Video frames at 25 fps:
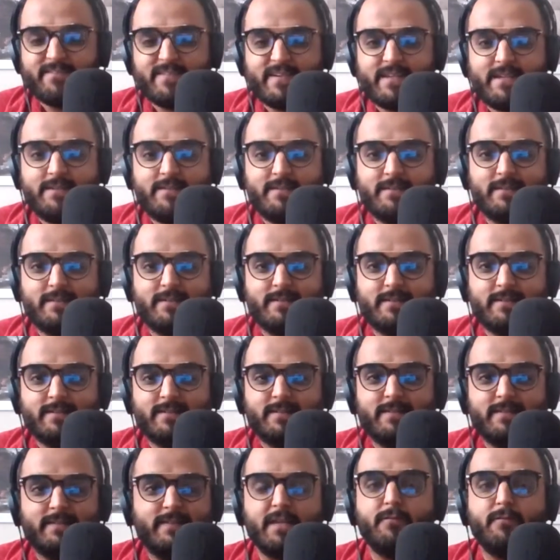the way
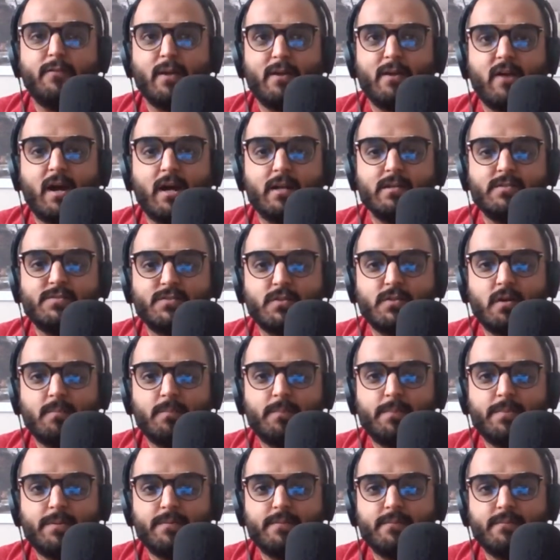uh if you have a hard
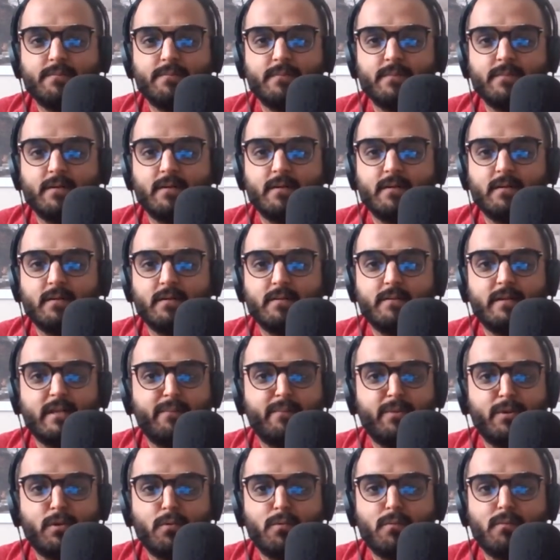stop uh
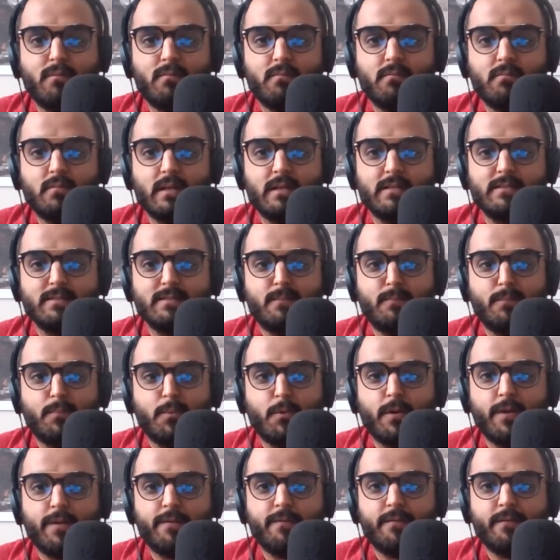let me know at some
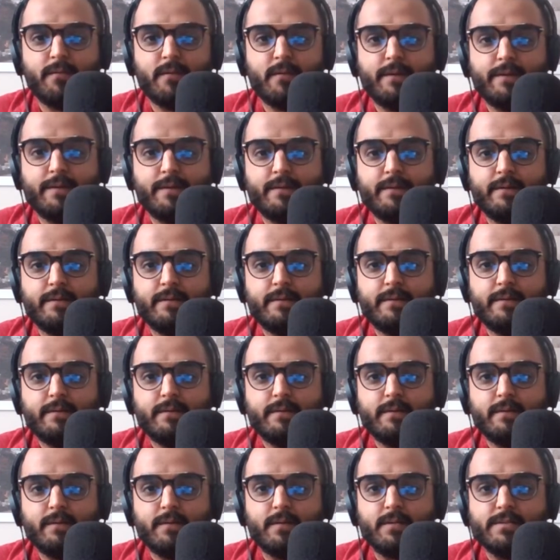point
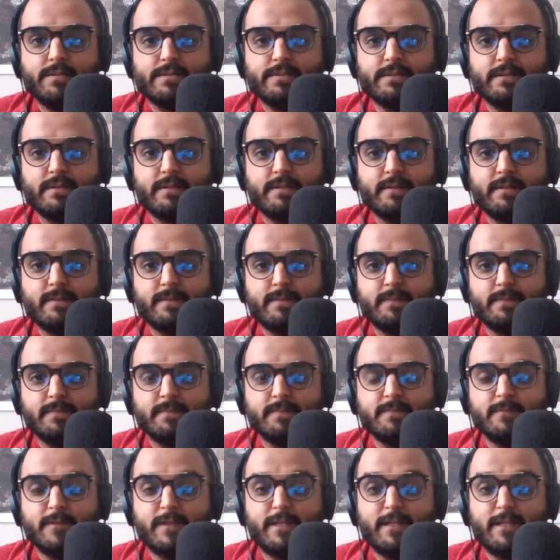because uh
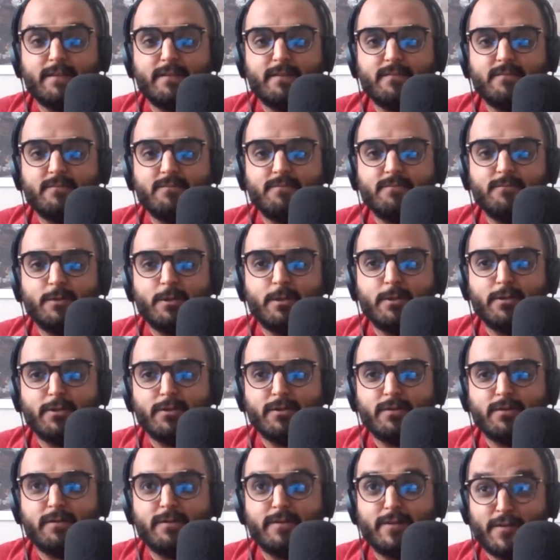we can we're going
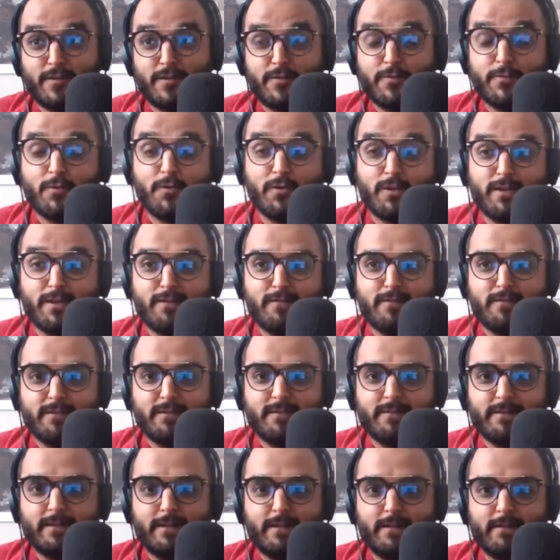to continue talking
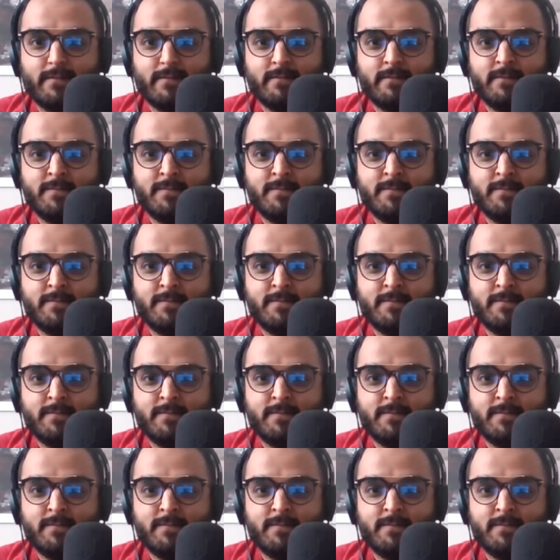until then